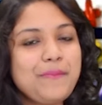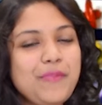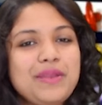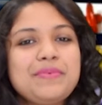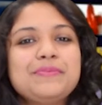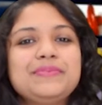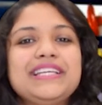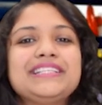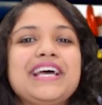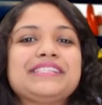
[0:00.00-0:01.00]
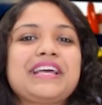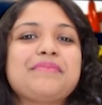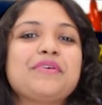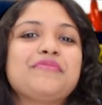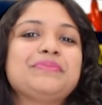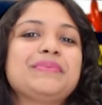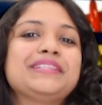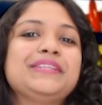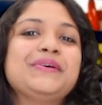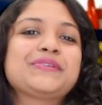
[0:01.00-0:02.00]
Polymer Update has come up with
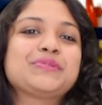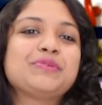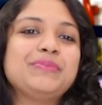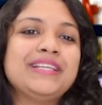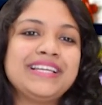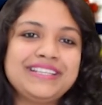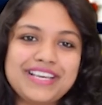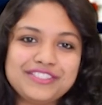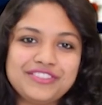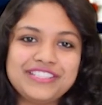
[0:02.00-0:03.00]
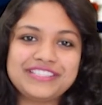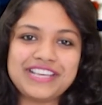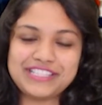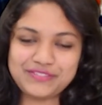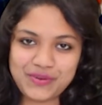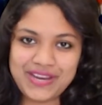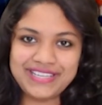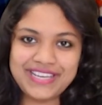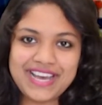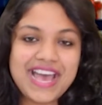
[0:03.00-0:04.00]
monthly automobile industry insights for
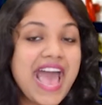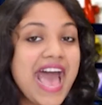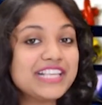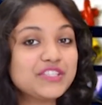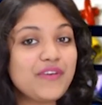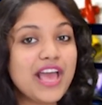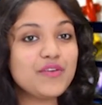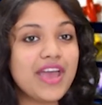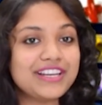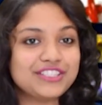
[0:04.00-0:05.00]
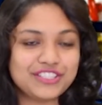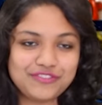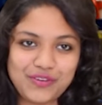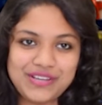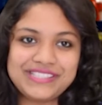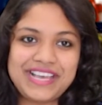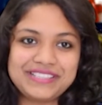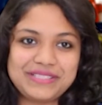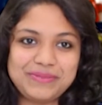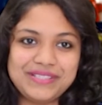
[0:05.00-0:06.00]
India as a value addition for its
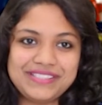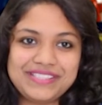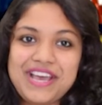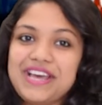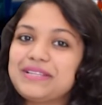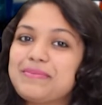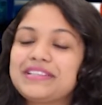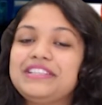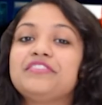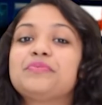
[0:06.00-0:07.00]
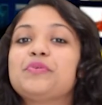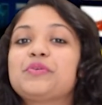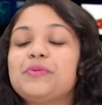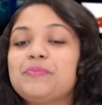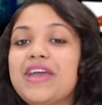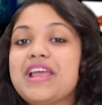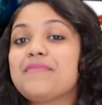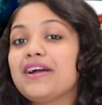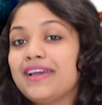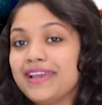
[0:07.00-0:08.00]
customers. The monthly report
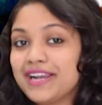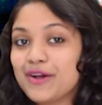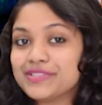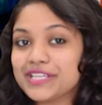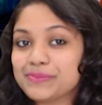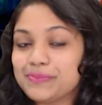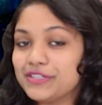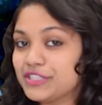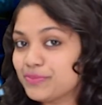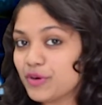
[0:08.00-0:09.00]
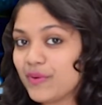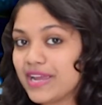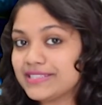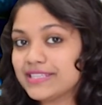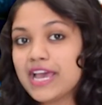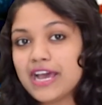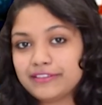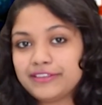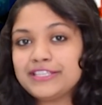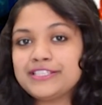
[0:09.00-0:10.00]
prepared by our in-house experts provides
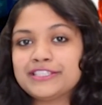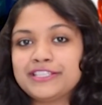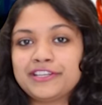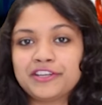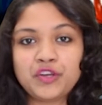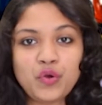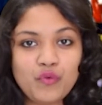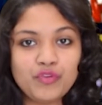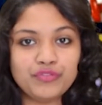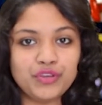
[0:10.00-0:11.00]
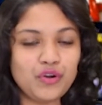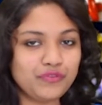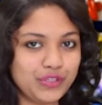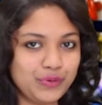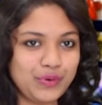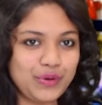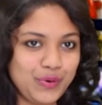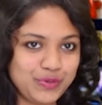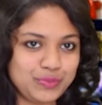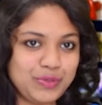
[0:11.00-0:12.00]
a 360-degree overview of the local
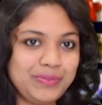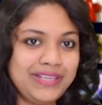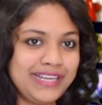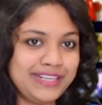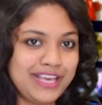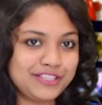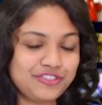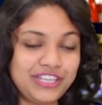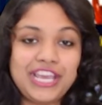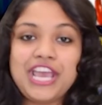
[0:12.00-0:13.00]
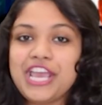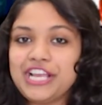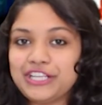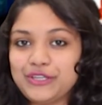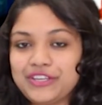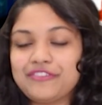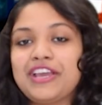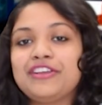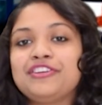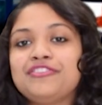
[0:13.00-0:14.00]
automobile industry, including
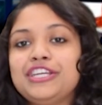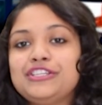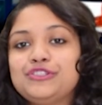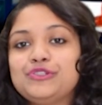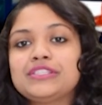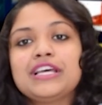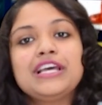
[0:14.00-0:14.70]
regulatory issues,